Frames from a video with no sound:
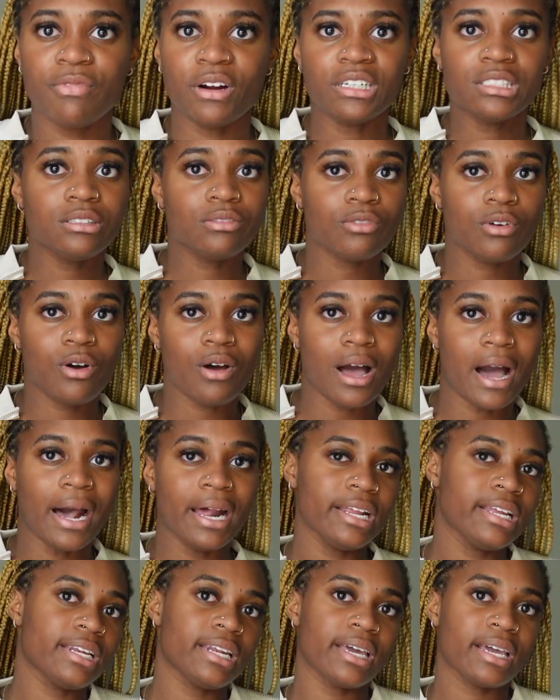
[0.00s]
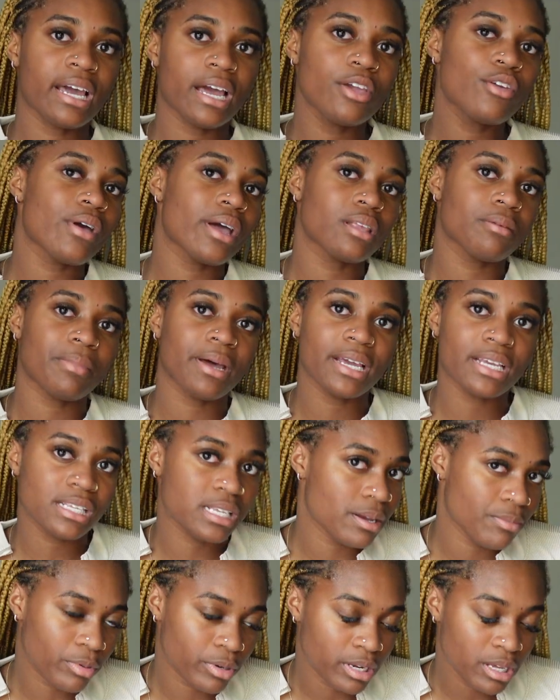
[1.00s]
first of all i didn't like how you had to buy it
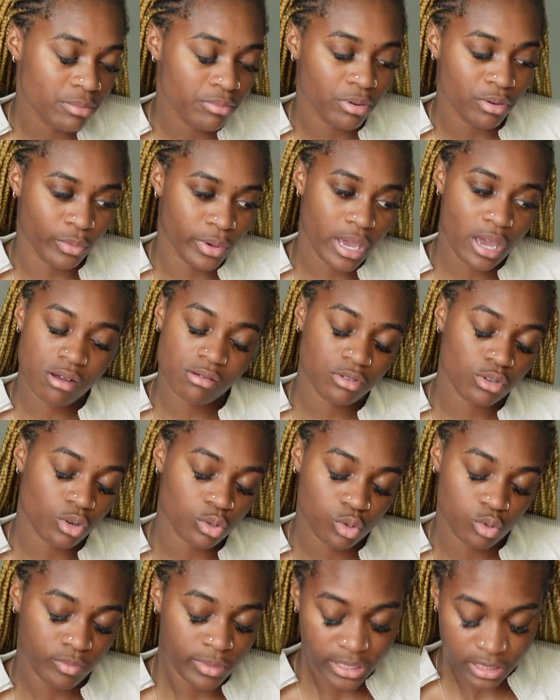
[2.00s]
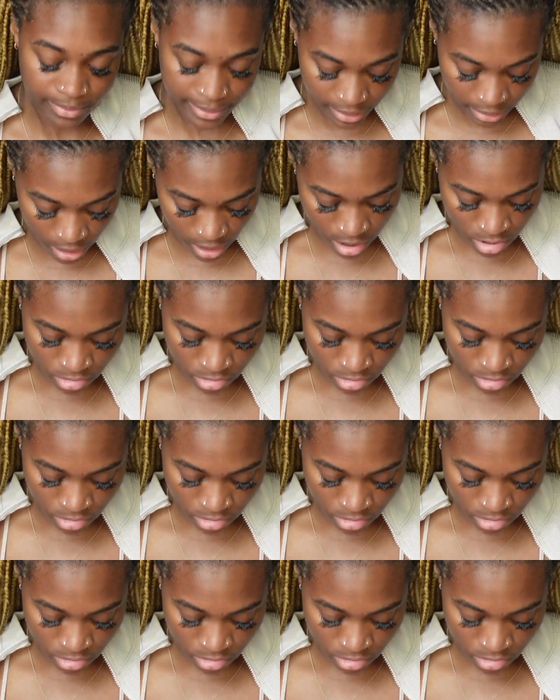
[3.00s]
separately but we ain't gonna talk too much about it